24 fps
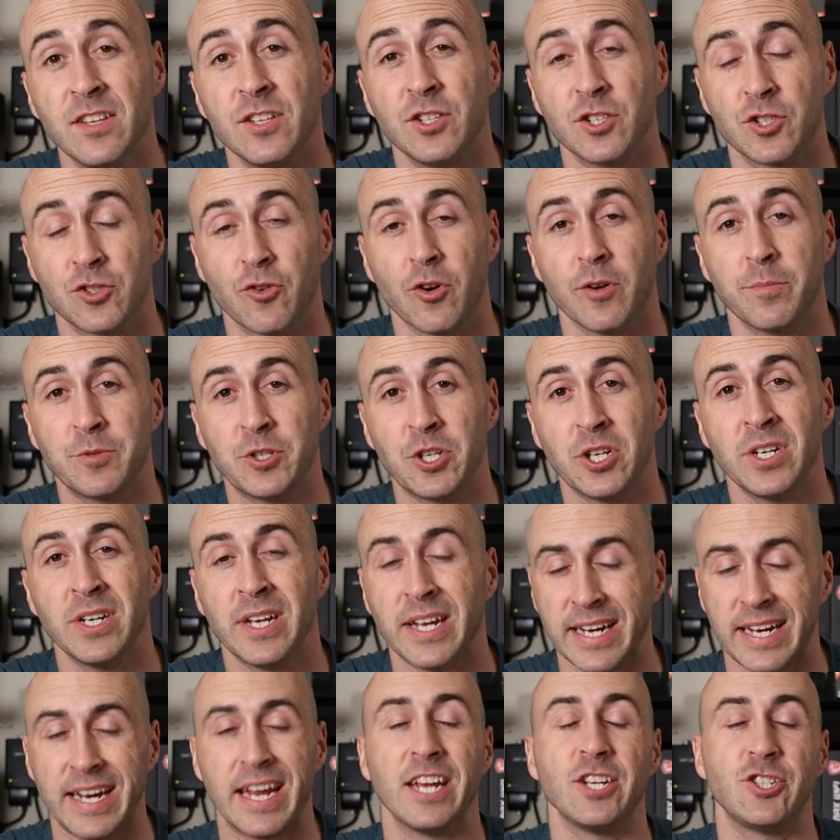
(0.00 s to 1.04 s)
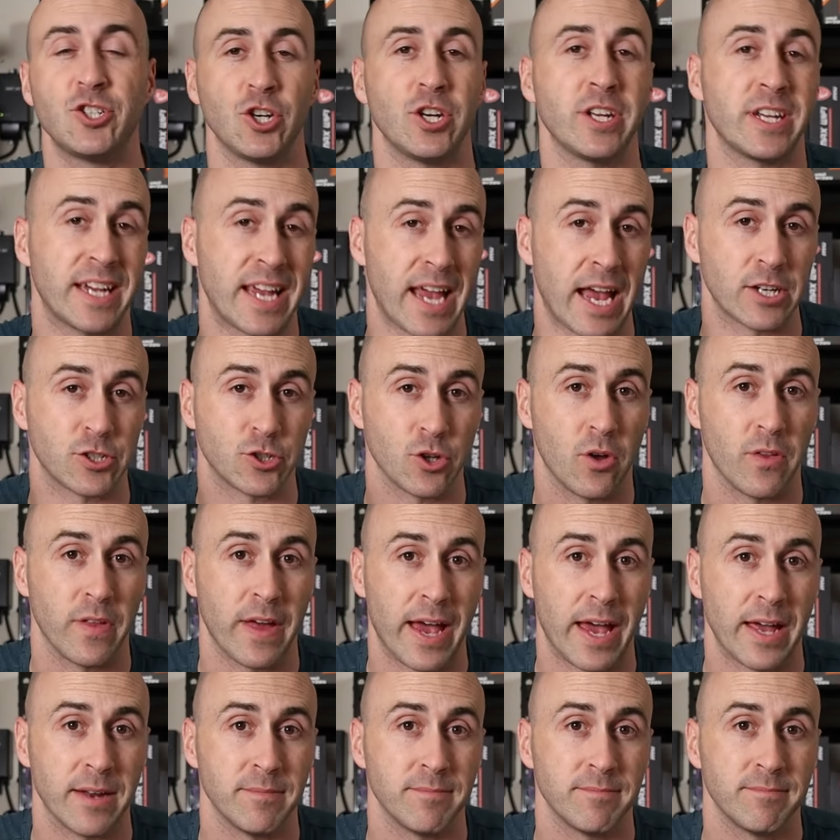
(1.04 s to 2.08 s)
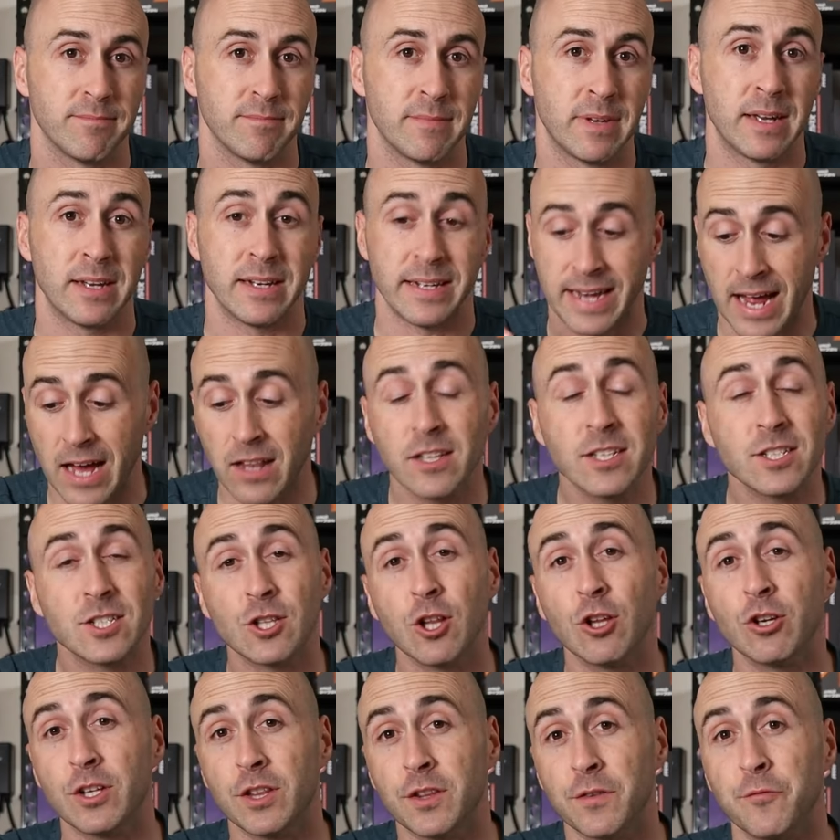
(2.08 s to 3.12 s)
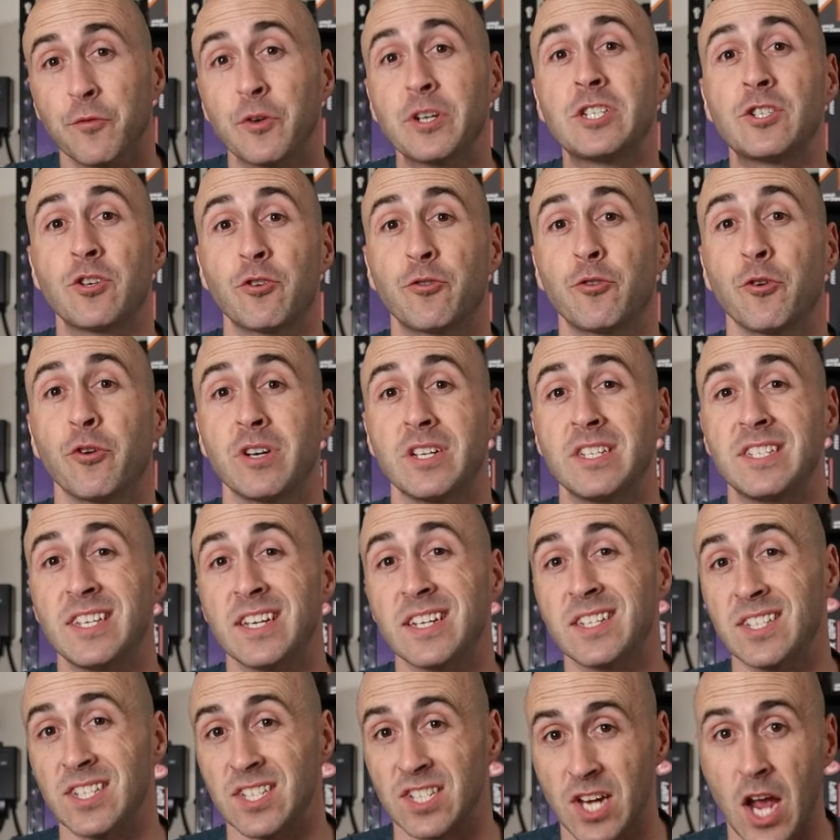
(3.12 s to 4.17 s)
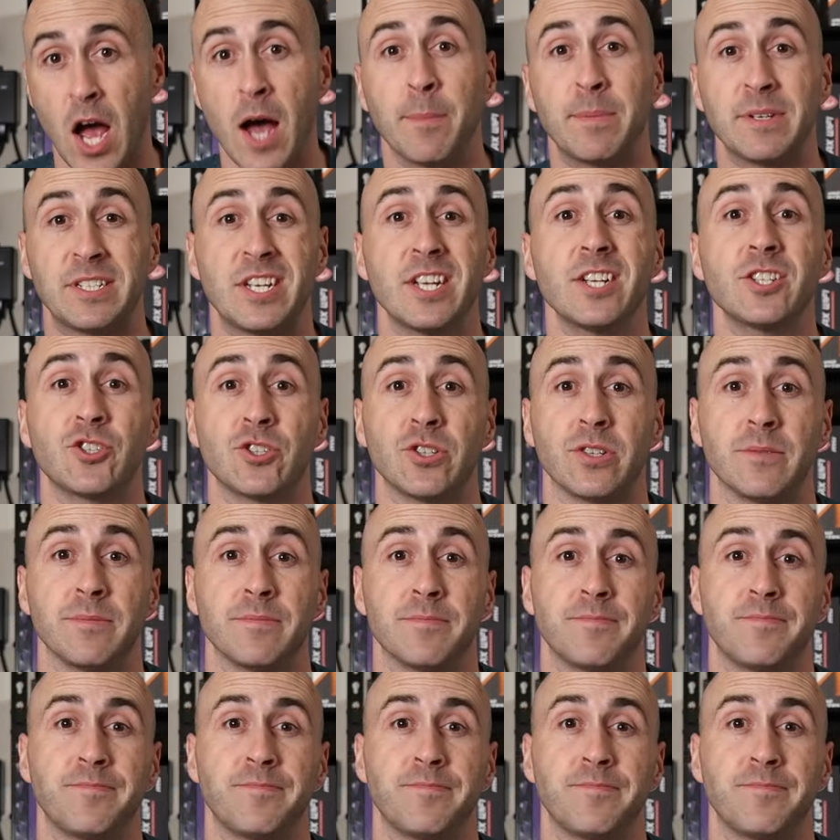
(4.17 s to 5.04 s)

in the description in case you didn't catch all that. Now let's look at the Freezer 36's competition.